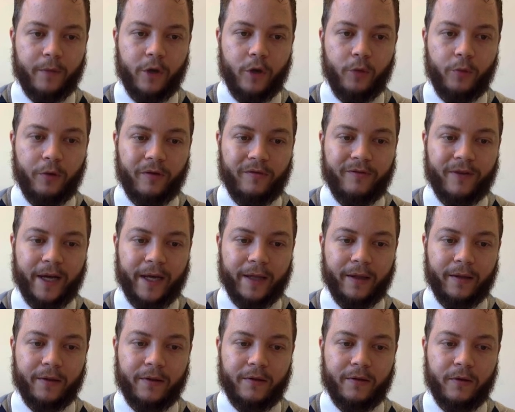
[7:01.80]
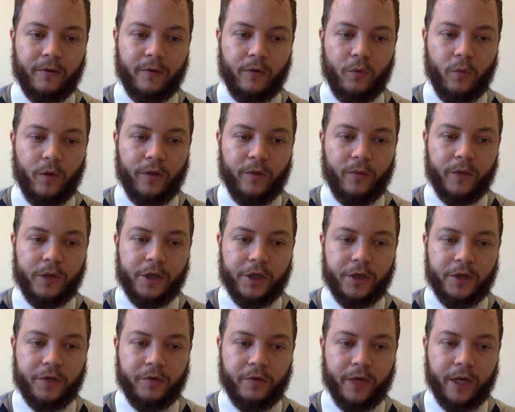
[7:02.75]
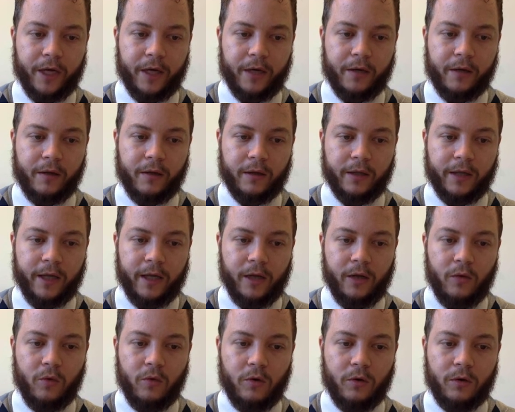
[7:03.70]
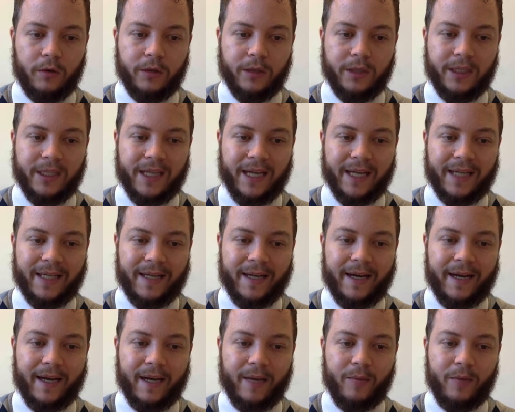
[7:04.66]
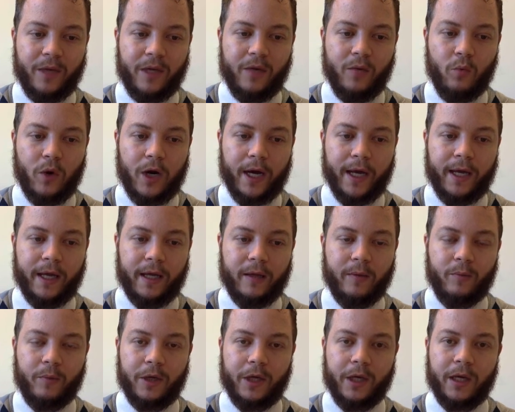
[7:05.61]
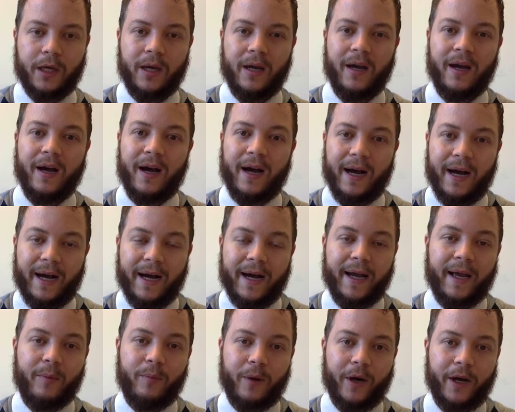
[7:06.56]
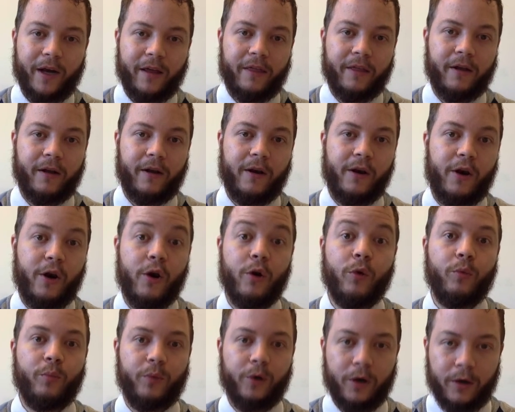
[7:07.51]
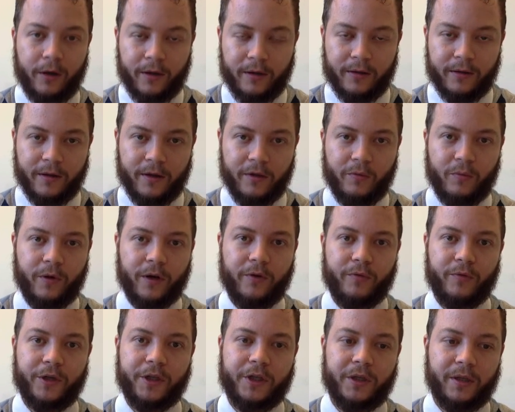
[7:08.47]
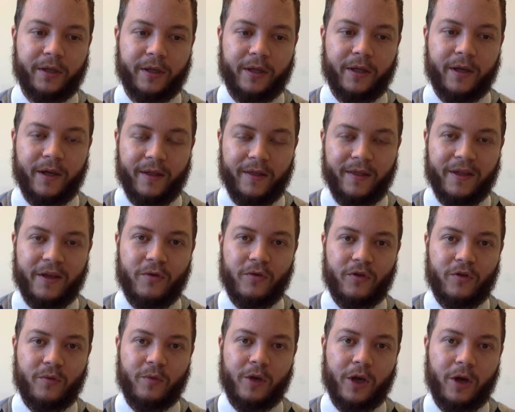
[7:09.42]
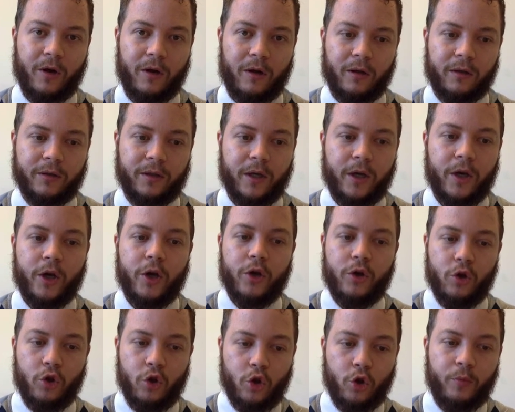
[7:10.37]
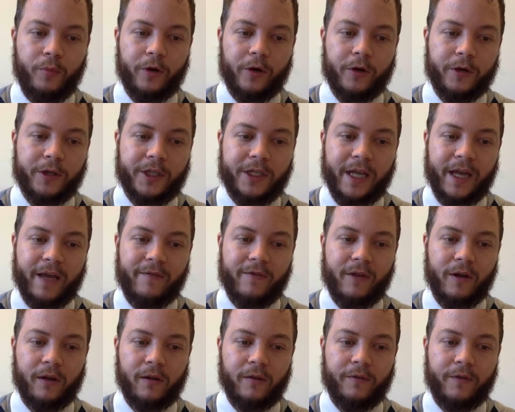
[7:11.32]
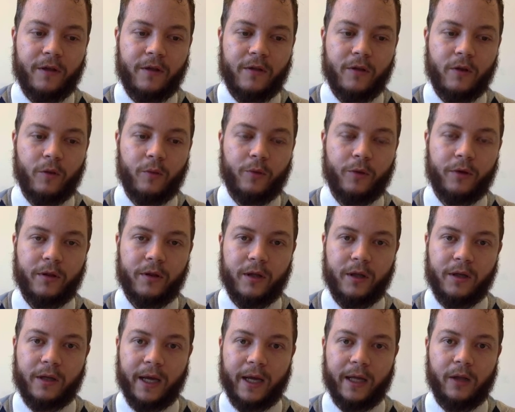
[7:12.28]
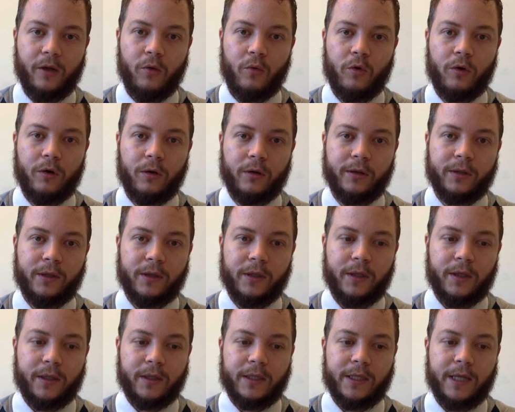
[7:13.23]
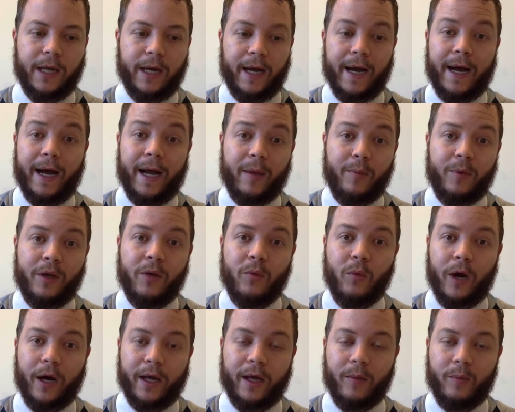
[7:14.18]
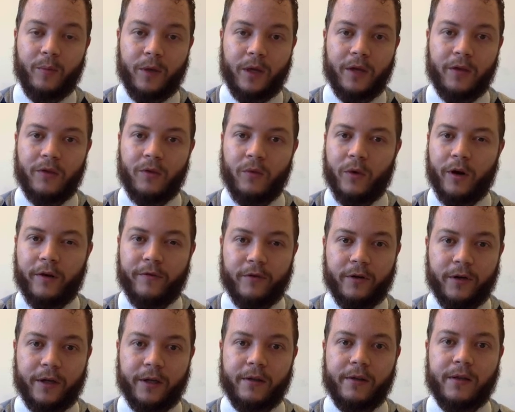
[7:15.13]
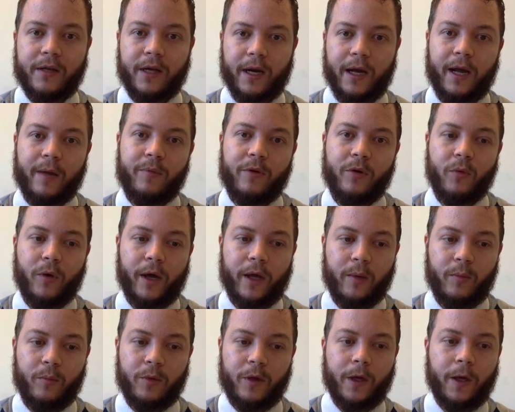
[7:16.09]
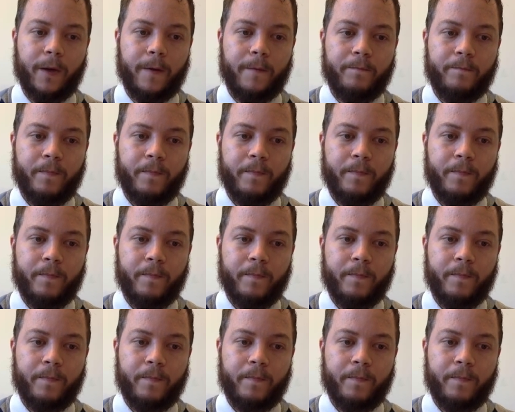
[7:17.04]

notebook files. So the one that we just created is called helloworld.ipynb. IPython Notebook is what originally they used to be called. Jupyter saves all of these notebooks into helloworld.ipynb. So whatever it is, .ipynb.